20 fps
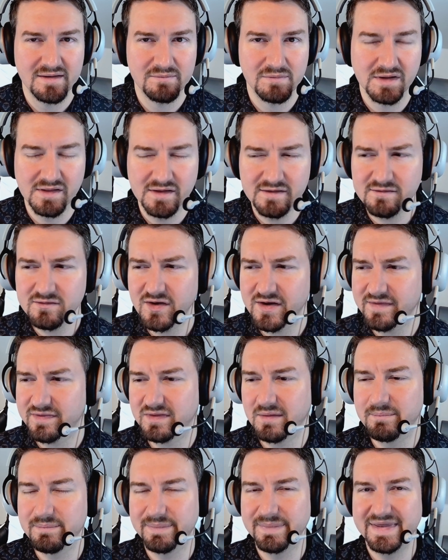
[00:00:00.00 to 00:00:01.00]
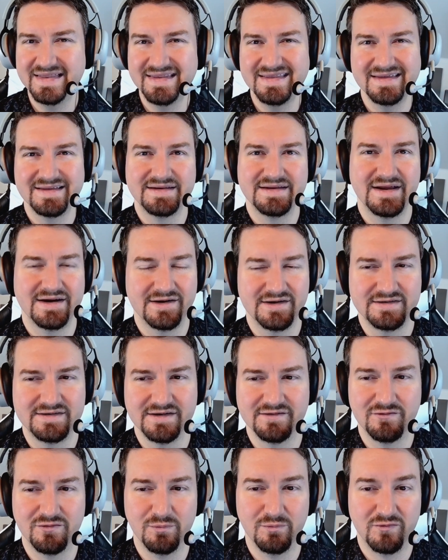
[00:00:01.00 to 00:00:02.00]
But let's look at the media
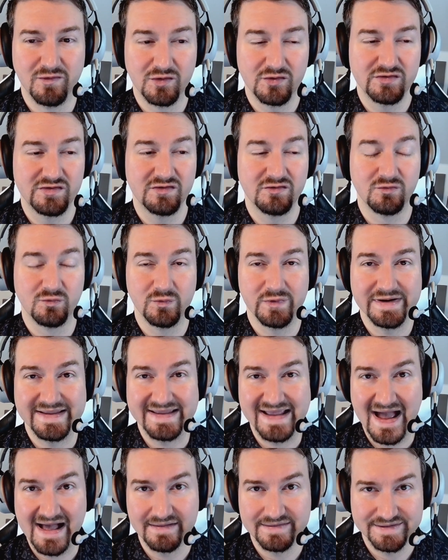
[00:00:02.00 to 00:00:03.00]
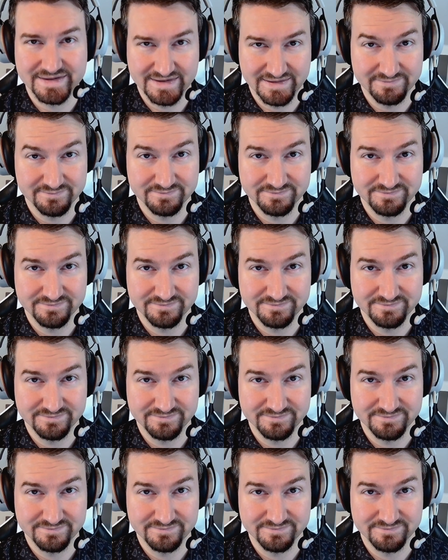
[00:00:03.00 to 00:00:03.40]
narrative versus reality.